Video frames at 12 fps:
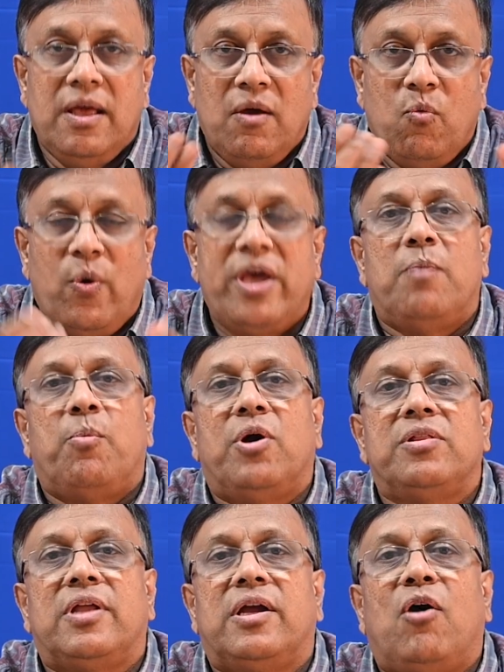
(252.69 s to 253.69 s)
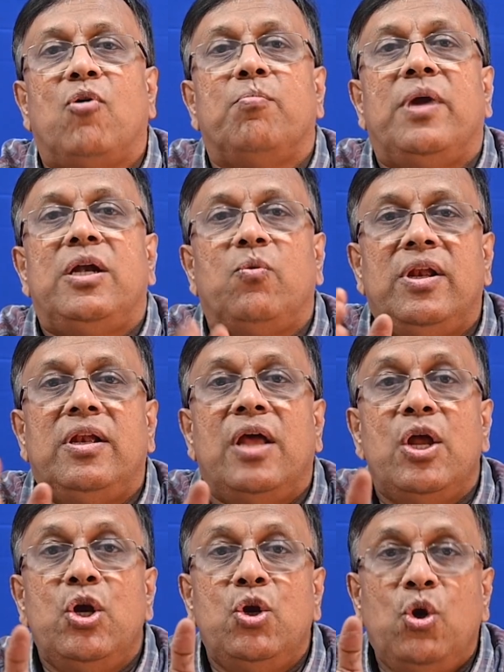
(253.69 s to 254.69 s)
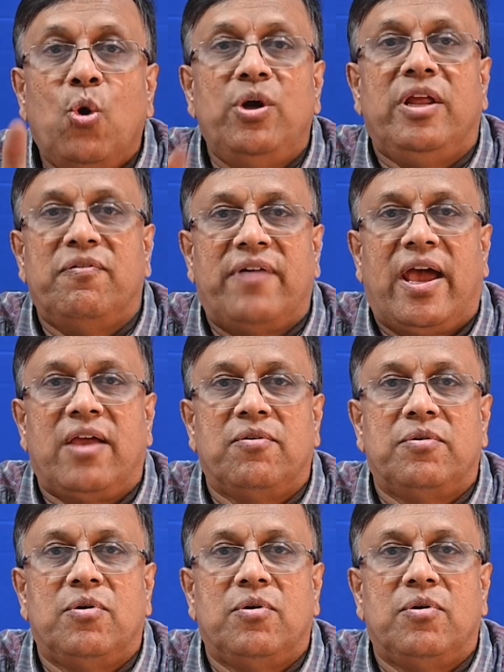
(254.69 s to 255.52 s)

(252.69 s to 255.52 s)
whereupon the government will notify